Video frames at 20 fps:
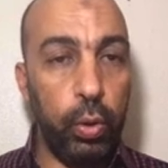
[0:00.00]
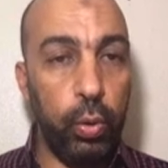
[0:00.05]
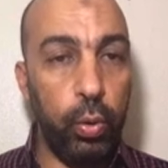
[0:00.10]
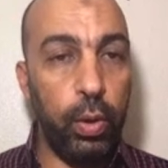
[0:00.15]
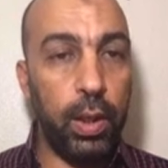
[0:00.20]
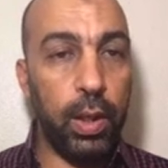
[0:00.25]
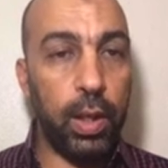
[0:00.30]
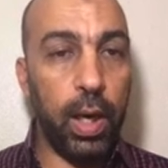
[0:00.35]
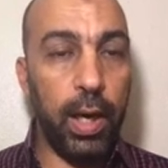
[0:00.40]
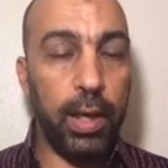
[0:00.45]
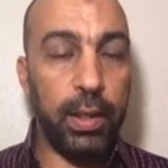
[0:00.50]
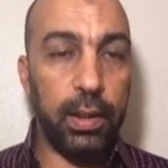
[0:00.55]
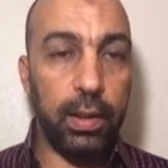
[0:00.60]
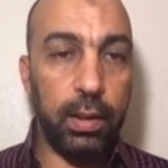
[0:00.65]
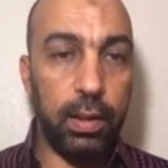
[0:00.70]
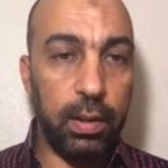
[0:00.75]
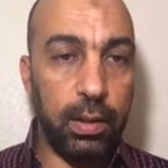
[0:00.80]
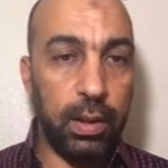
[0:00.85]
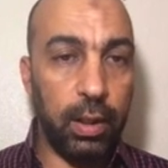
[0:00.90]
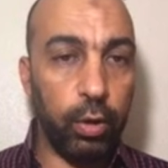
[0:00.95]
will write
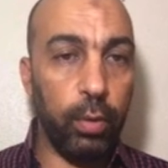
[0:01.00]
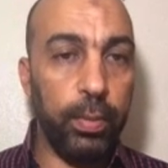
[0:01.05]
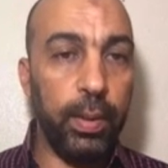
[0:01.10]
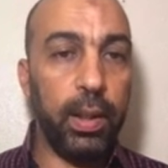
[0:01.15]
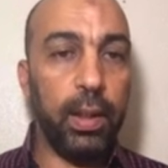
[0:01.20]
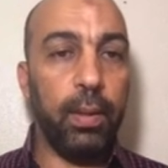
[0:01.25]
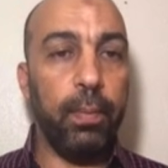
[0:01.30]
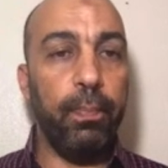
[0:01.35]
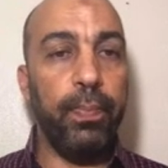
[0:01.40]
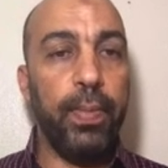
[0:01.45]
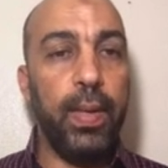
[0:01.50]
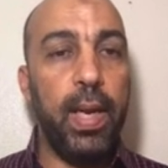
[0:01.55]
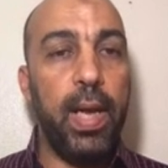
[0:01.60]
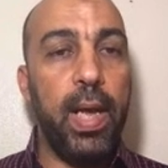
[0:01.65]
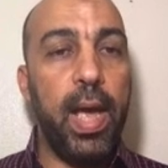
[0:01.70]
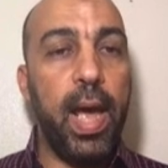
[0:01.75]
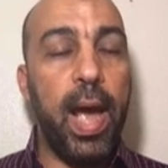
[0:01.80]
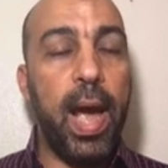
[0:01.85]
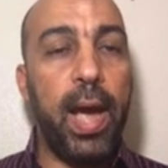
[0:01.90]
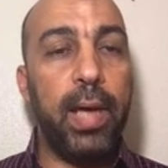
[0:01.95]
the topic,
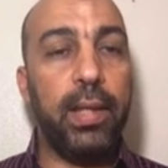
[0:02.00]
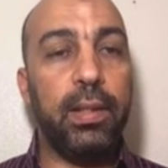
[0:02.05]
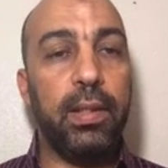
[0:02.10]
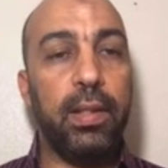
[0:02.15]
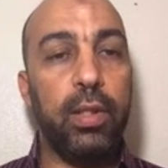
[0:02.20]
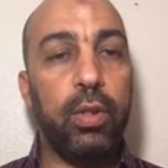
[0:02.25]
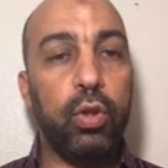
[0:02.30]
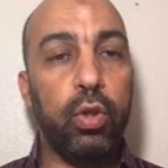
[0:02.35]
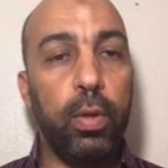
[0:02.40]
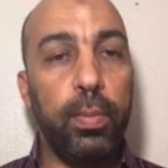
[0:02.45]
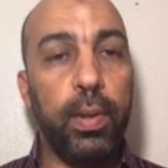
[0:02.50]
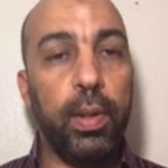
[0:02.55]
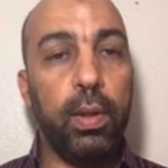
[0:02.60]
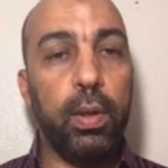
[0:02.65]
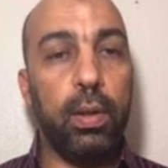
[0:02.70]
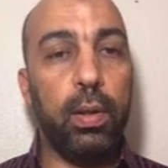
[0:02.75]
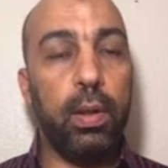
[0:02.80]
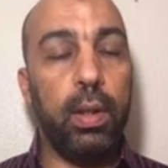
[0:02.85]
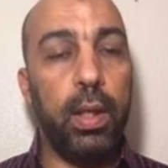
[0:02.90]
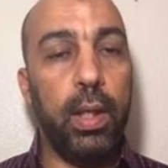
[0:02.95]
and this topic
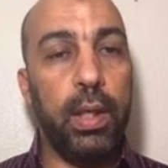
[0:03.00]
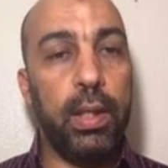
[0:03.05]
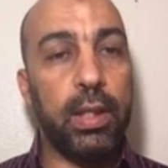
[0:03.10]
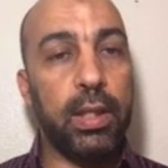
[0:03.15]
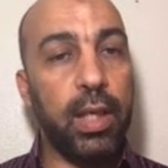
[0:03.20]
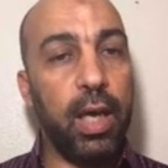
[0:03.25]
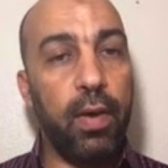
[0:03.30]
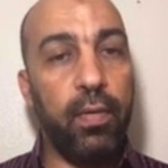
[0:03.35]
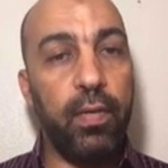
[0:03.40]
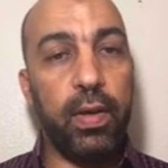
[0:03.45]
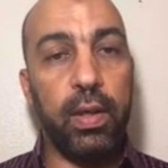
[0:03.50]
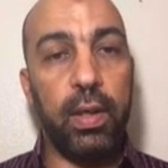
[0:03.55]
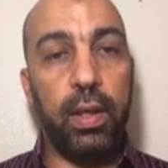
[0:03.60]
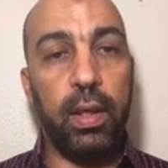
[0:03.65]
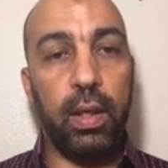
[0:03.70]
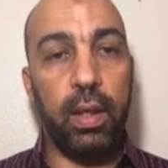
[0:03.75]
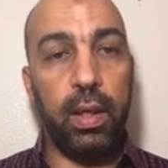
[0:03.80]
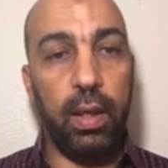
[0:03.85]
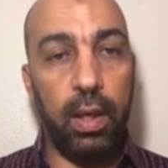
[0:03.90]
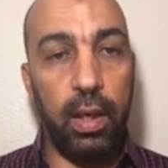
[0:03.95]
is covered
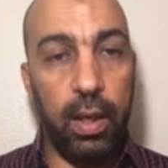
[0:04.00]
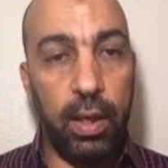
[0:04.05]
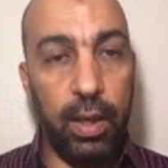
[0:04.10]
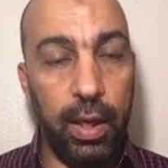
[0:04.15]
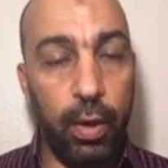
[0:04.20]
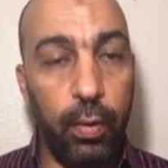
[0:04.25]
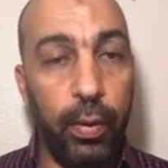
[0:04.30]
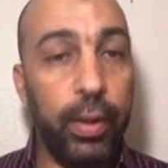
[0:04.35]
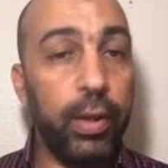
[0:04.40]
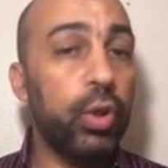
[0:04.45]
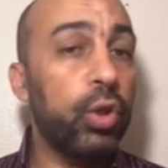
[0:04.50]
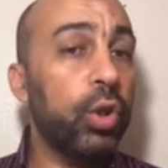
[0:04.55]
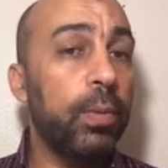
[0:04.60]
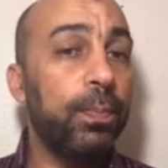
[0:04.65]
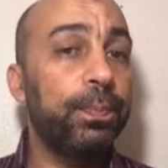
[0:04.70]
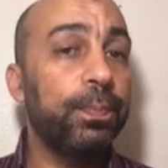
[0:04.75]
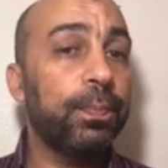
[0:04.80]
in which